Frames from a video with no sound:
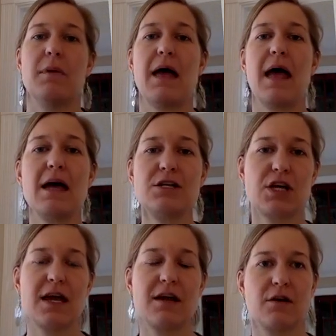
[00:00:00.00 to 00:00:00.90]

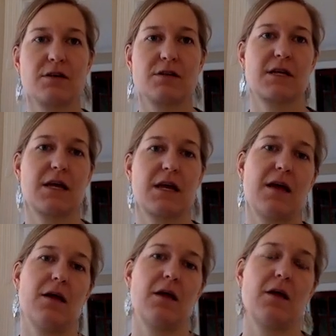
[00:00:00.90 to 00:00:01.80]
Educators
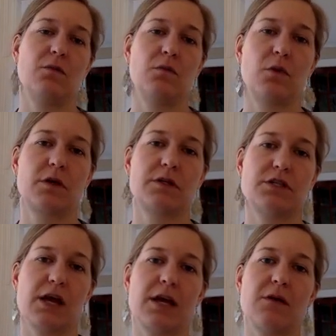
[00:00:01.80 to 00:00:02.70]
can work to
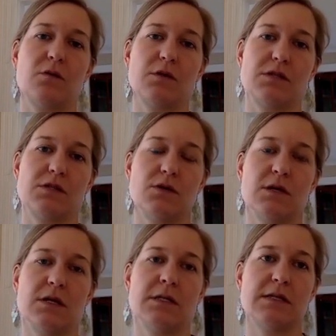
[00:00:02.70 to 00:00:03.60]
check in with
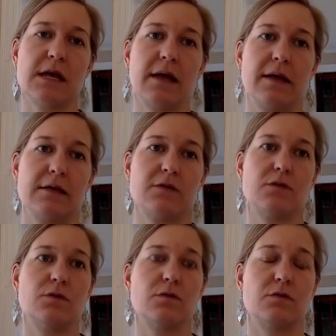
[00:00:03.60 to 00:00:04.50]
students and
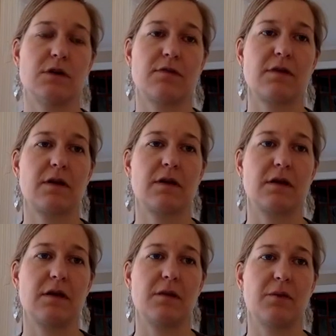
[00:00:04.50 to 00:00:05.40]
to
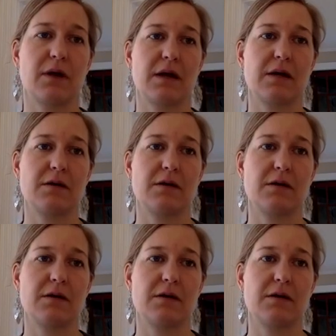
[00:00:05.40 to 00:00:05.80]
definitely bring it